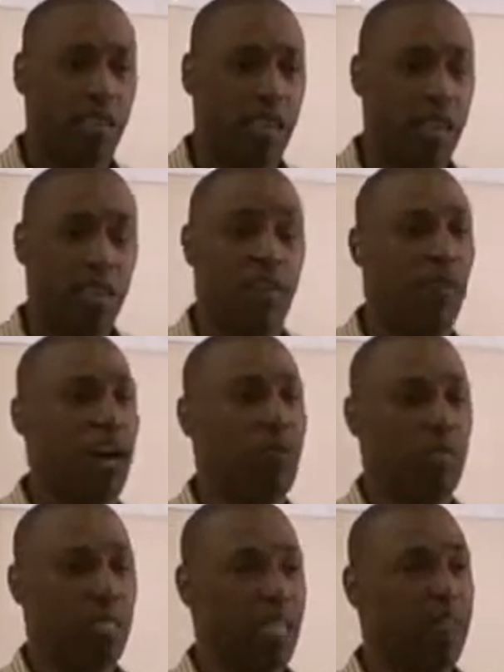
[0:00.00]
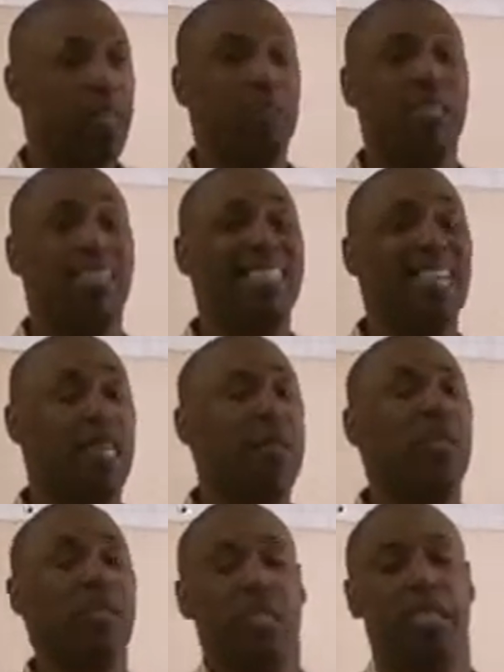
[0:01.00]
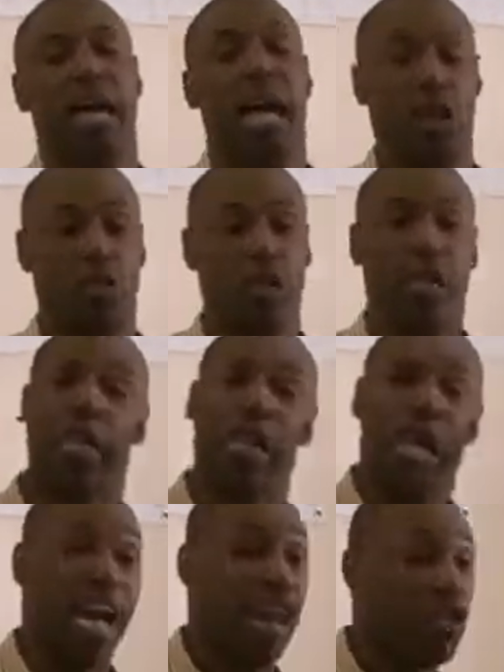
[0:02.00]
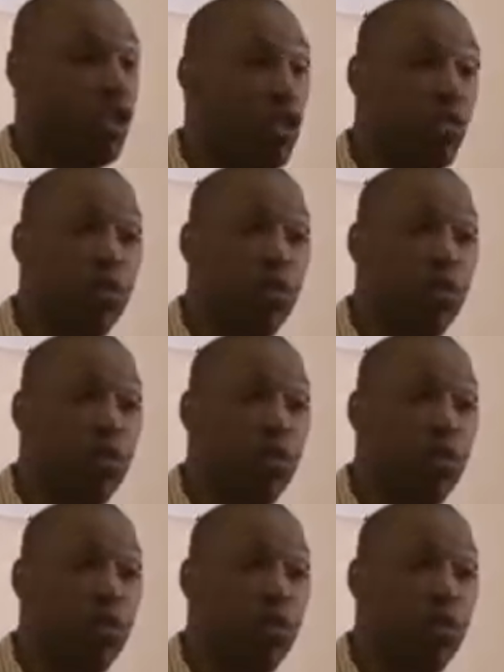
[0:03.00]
I think in the 507 up to $10 million. And you